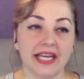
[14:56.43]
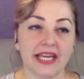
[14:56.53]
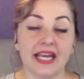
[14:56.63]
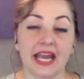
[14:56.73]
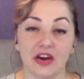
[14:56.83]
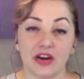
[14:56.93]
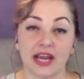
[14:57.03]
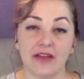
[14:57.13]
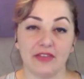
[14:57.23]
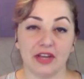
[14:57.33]
in an
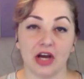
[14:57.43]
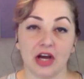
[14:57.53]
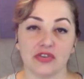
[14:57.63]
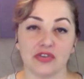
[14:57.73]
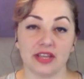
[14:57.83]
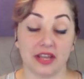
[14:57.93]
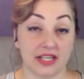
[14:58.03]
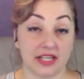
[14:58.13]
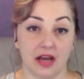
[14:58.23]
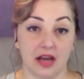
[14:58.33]
area of the country that
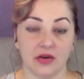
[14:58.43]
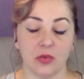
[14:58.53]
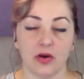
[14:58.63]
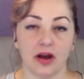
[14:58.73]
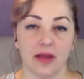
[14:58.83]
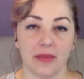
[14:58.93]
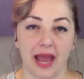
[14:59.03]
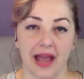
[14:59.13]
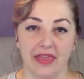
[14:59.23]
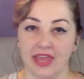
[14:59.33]
is not near where I'm
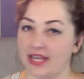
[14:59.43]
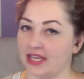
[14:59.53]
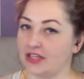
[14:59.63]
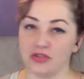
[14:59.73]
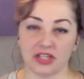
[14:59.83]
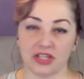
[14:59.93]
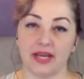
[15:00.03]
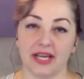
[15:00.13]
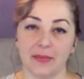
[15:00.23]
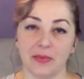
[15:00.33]
at, they can usually
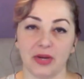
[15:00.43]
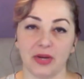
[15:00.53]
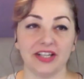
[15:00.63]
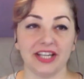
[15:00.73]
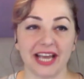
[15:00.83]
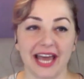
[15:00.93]
pick it up quickly.